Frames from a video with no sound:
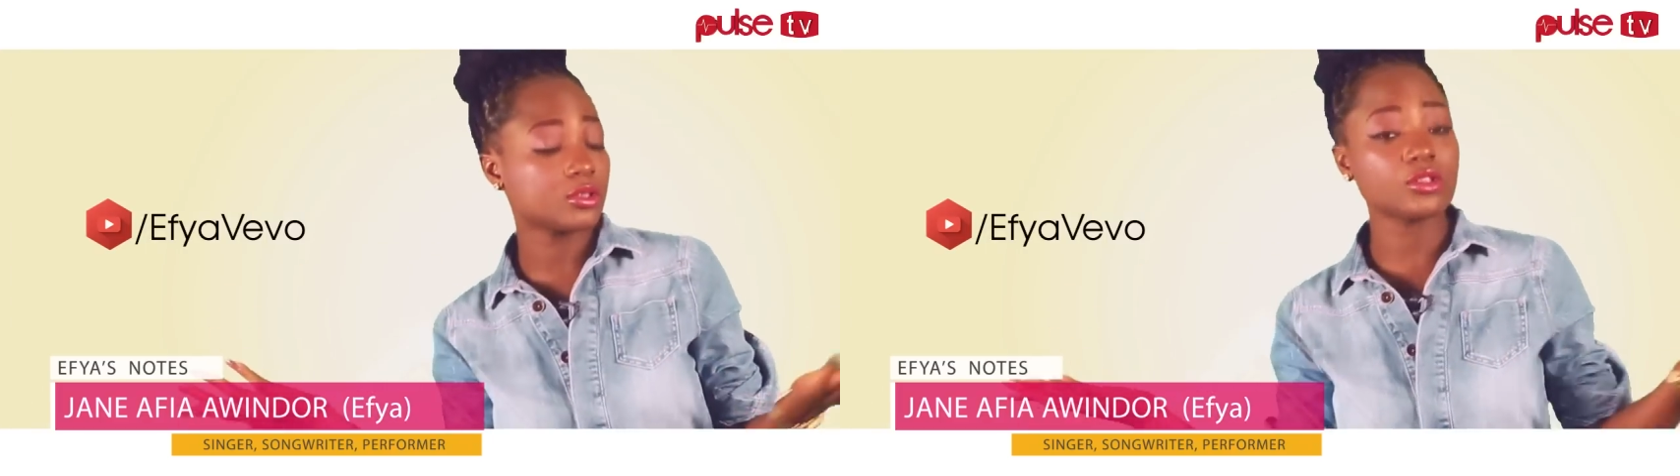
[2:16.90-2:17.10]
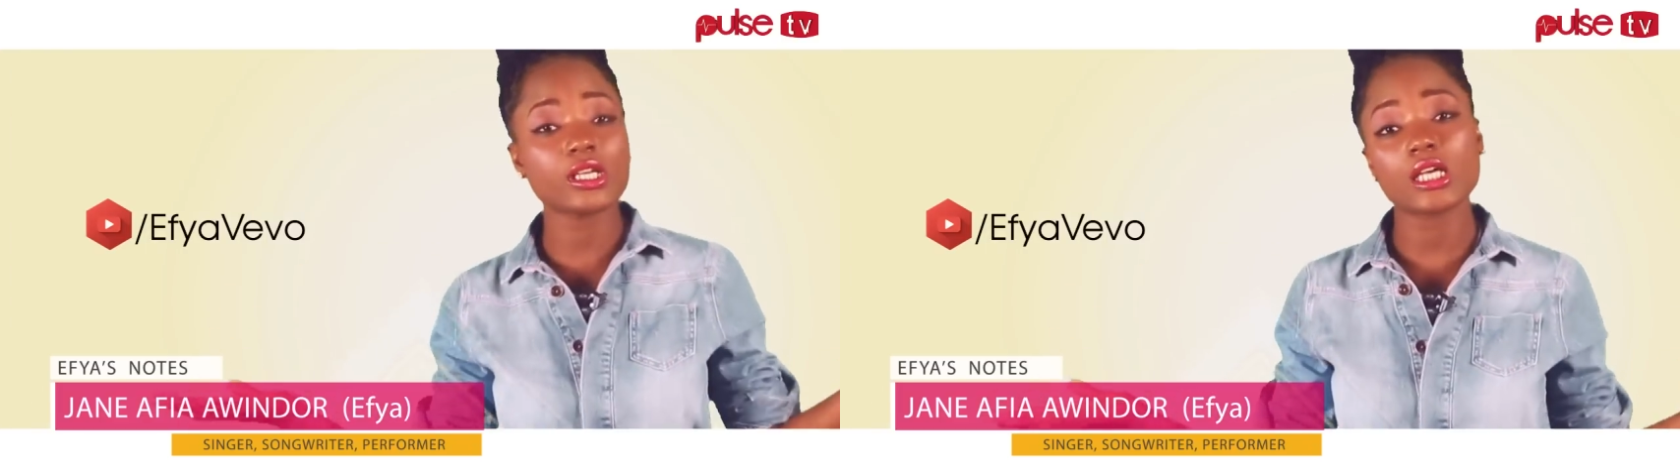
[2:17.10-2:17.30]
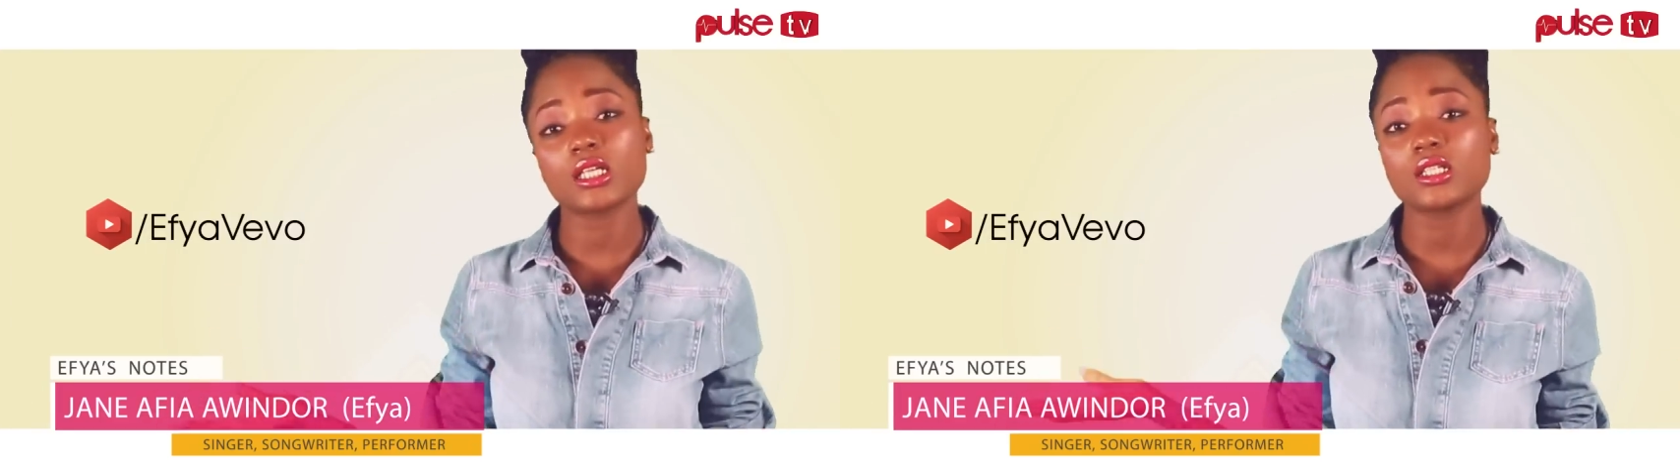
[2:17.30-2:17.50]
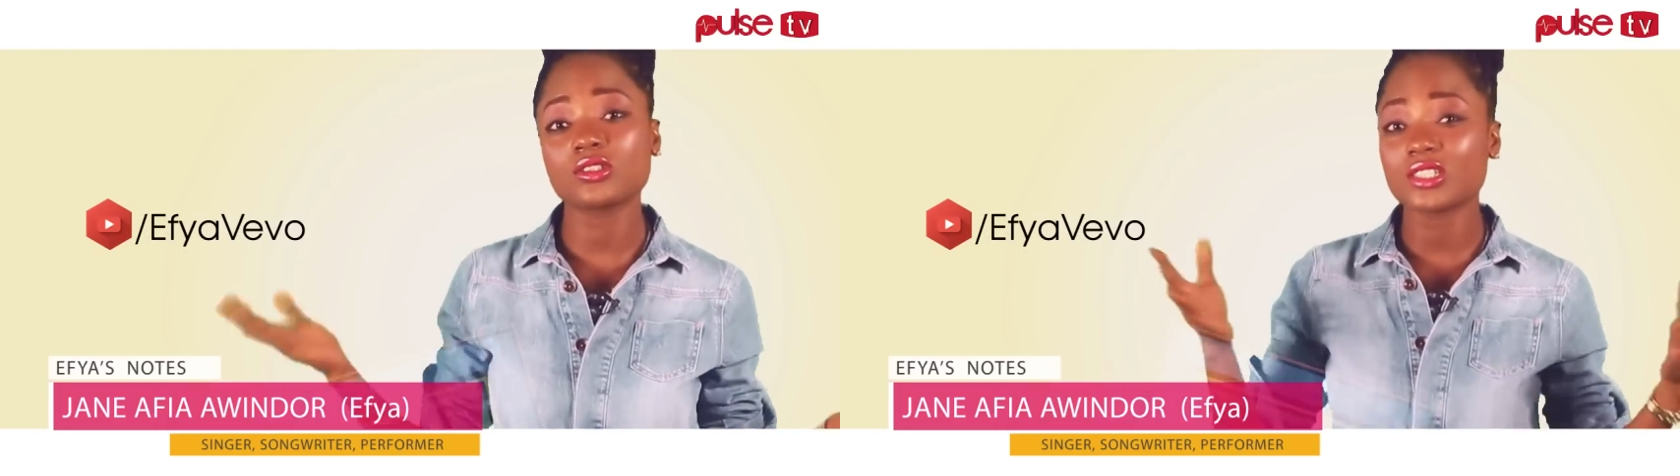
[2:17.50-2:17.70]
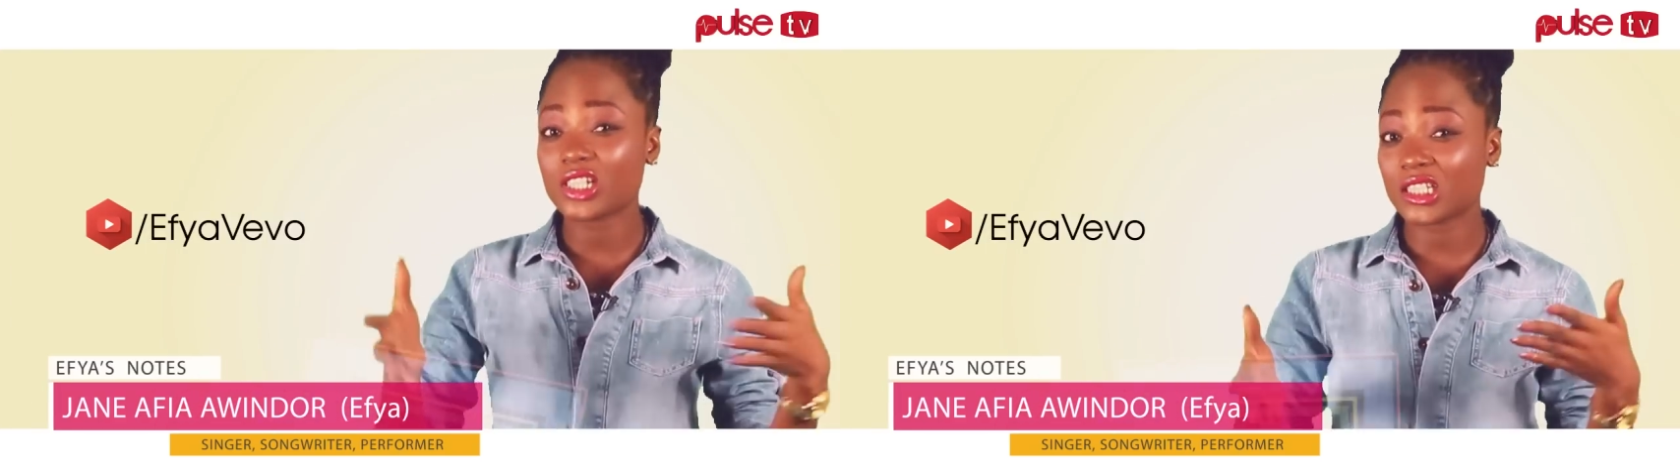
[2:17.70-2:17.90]
So yeah,
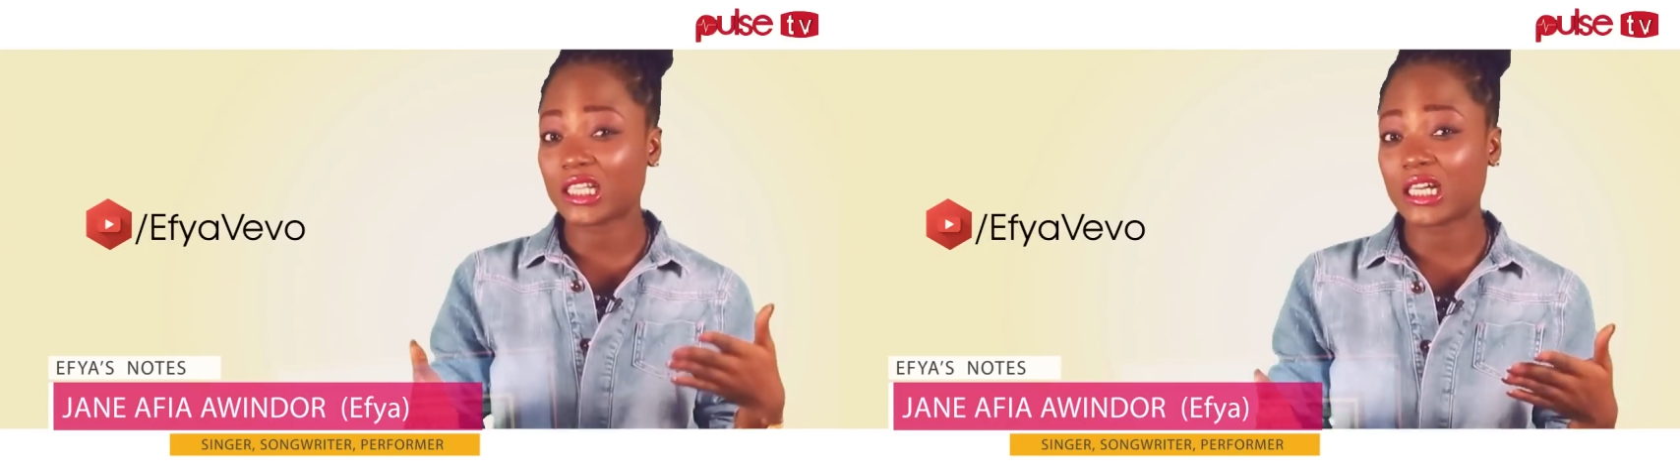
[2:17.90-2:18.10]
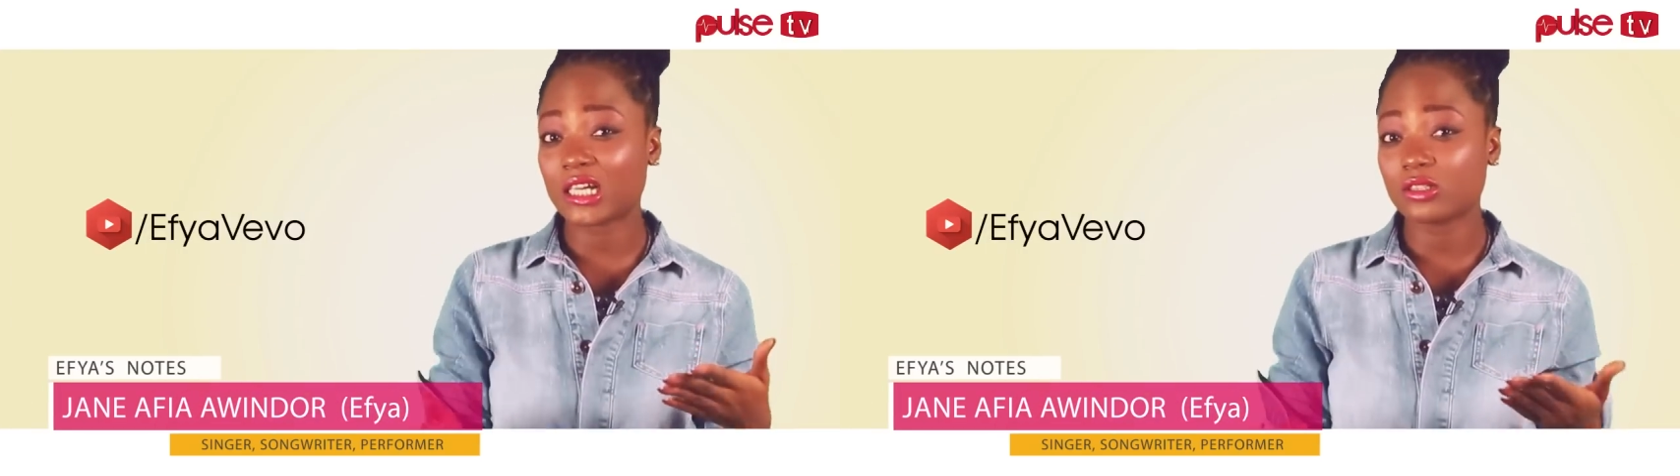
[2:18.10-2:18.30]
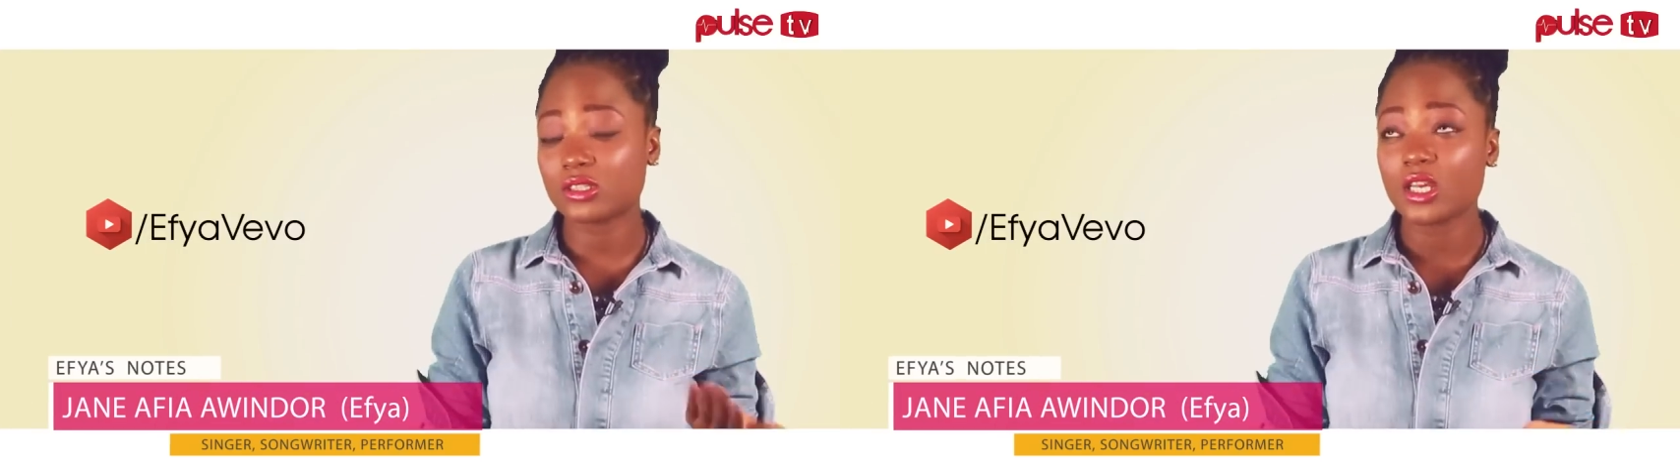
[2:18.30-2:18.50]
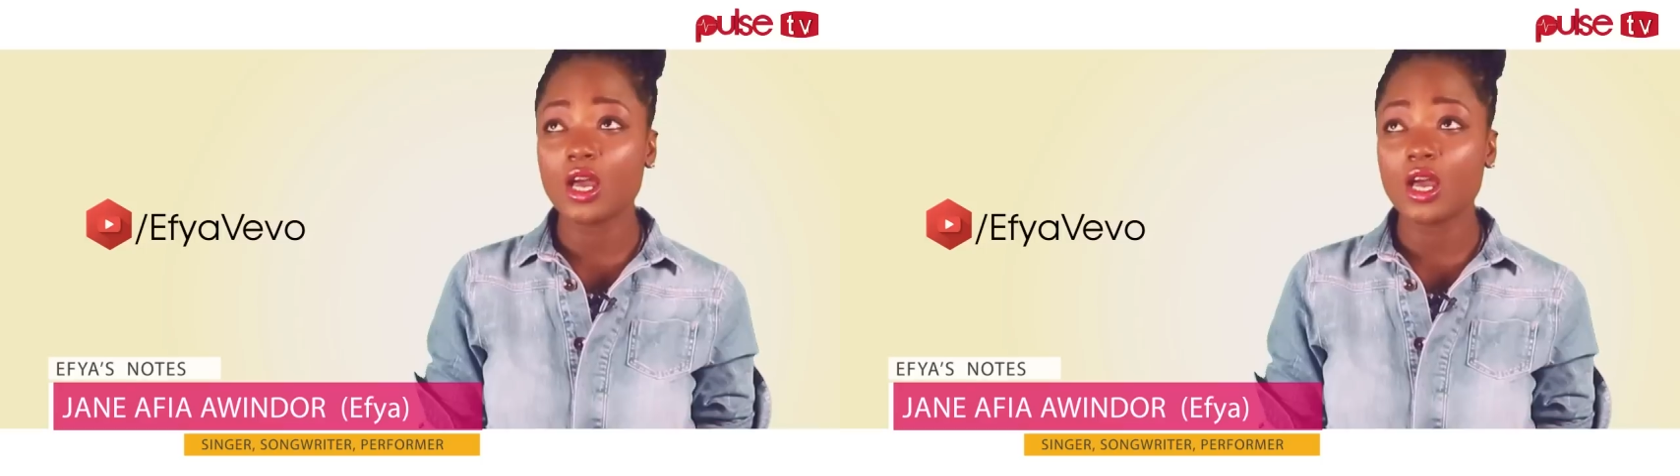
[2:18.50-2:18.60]
you can check that out.